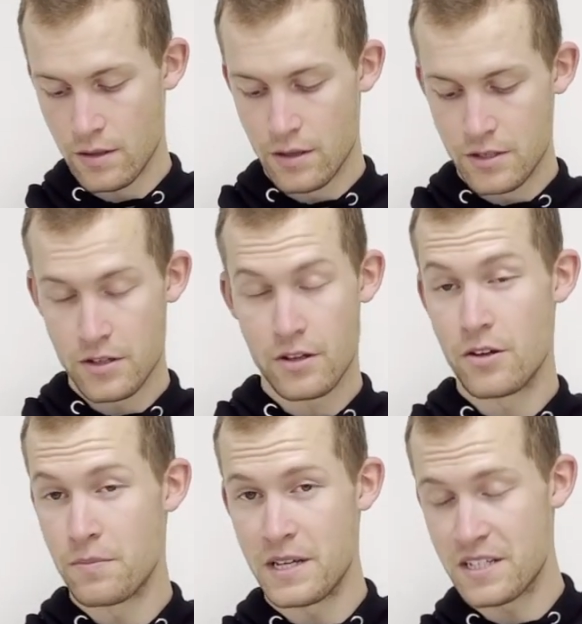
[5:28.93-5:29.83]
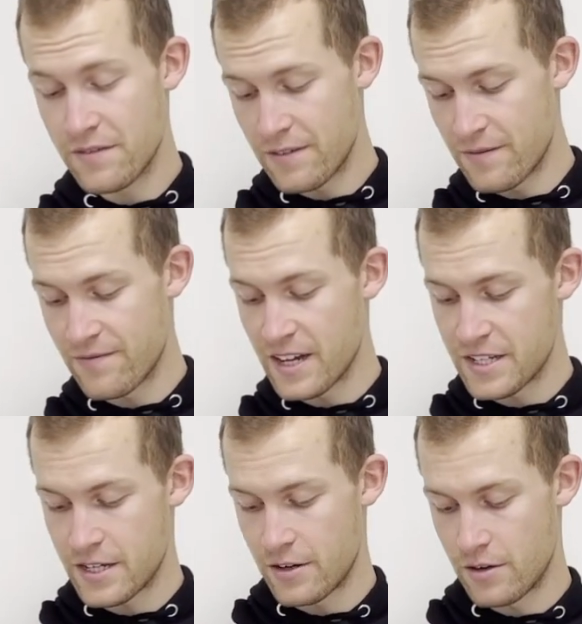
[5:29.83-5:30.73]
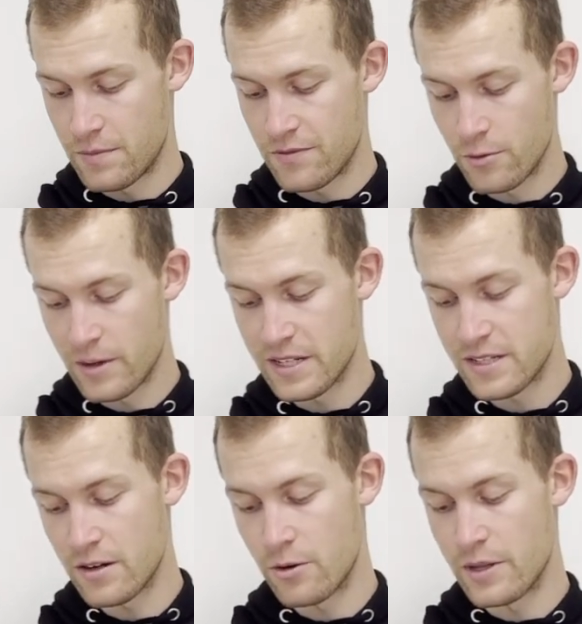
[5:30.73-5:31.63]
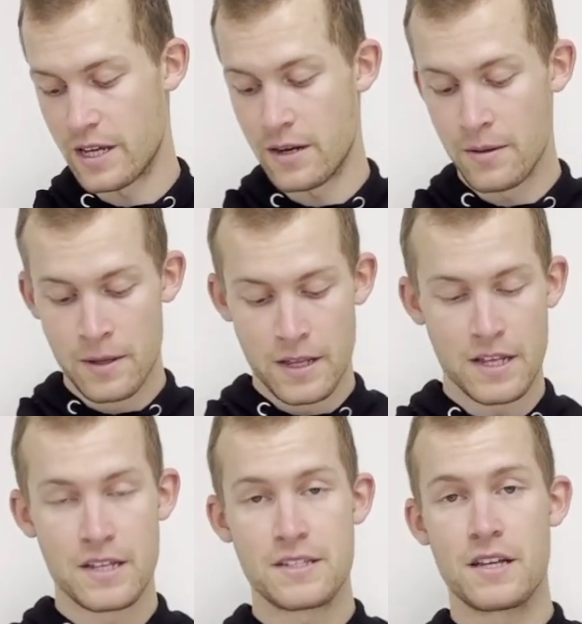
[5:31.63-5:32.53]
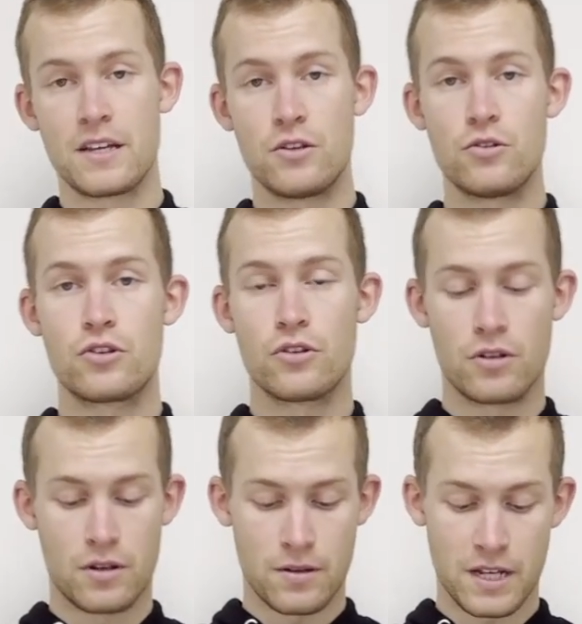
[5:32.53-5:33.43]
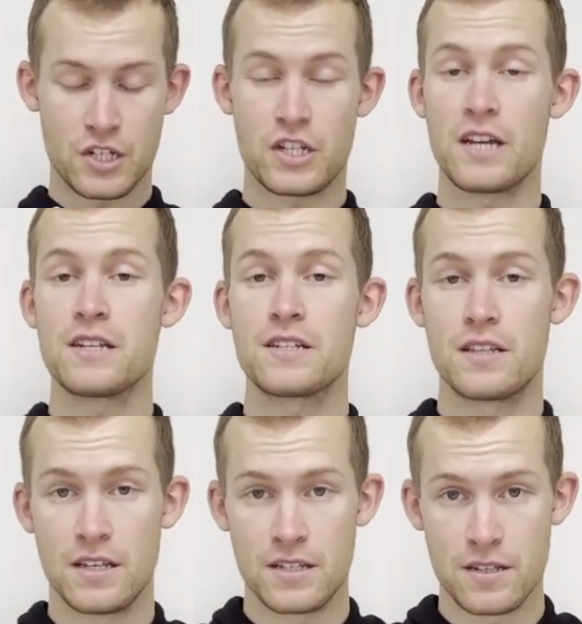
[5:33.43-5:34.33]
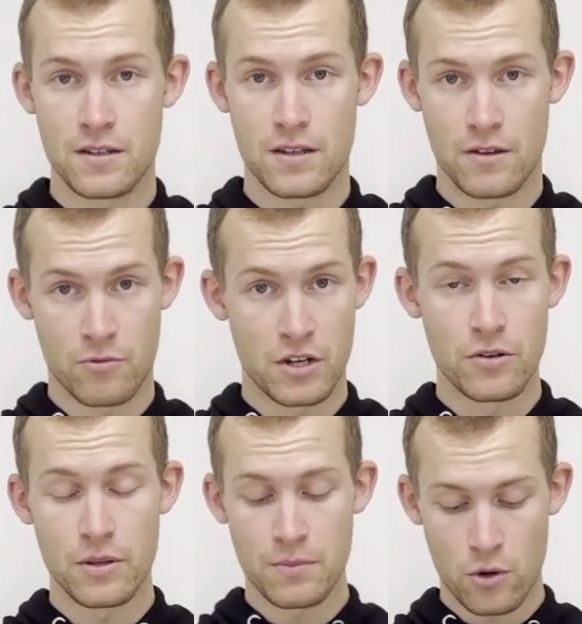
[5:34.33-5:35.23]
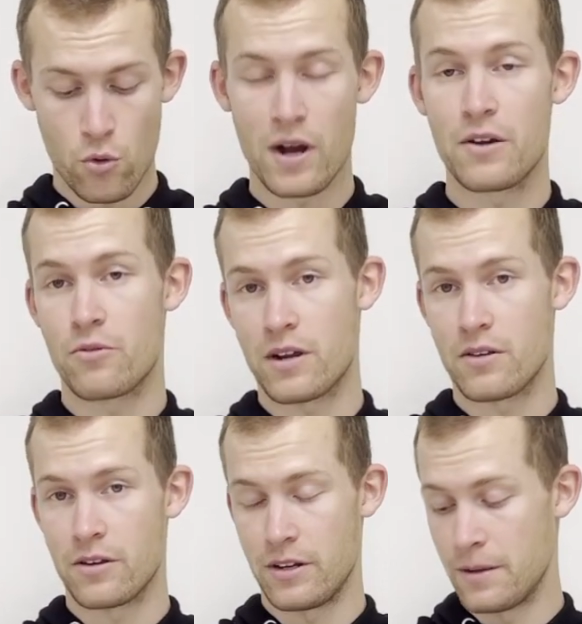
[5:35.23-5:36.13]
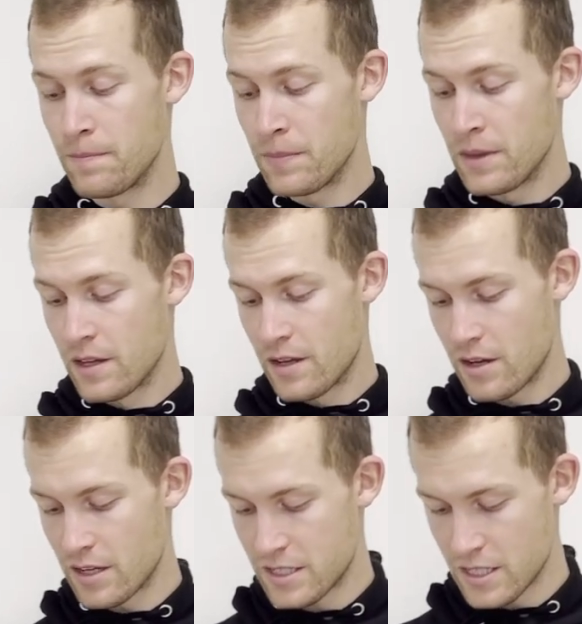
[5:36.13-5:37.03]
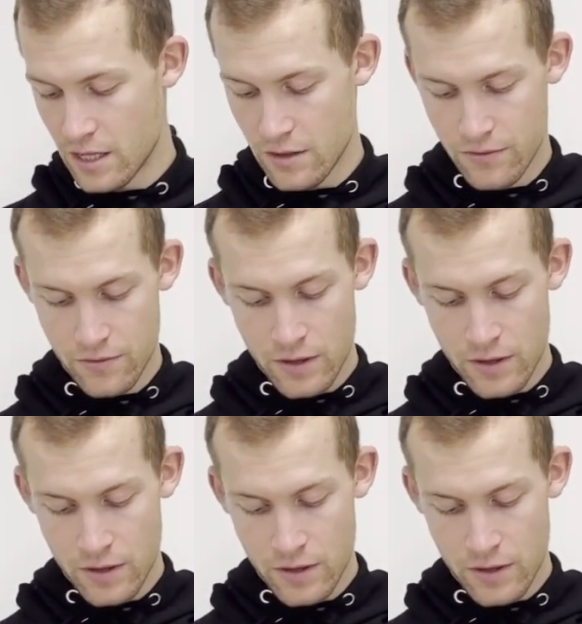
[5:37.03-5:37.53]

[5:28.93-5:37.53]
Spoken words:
So a good piece of advice here before we get started with that is that you should exchange these and renew them quite regularly, because if